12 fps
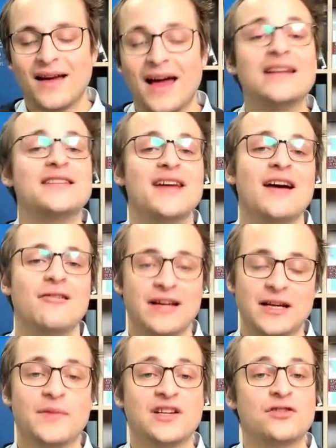an
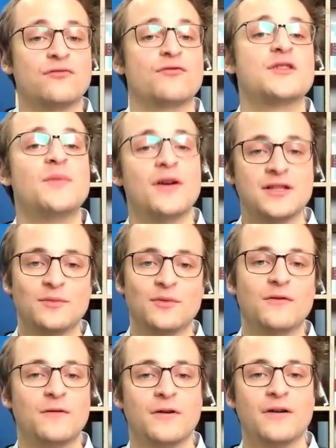integrity commission
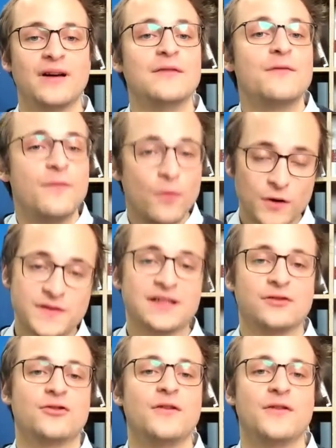responsible for
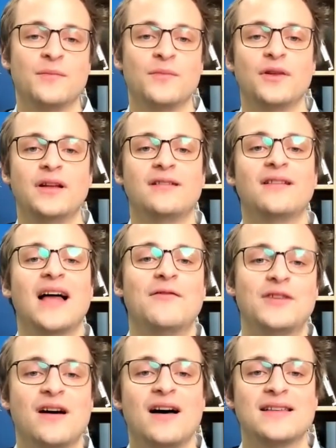enforcing truth in political
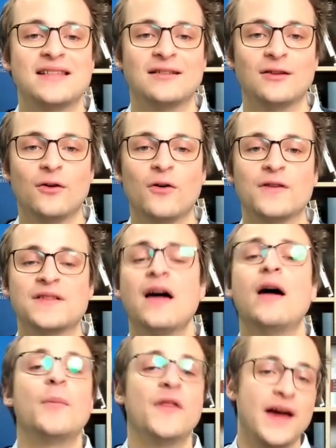advertising laws,
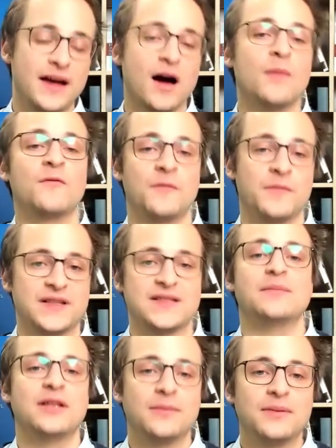but they come from a
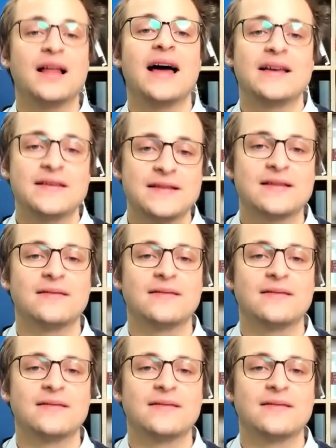similar place.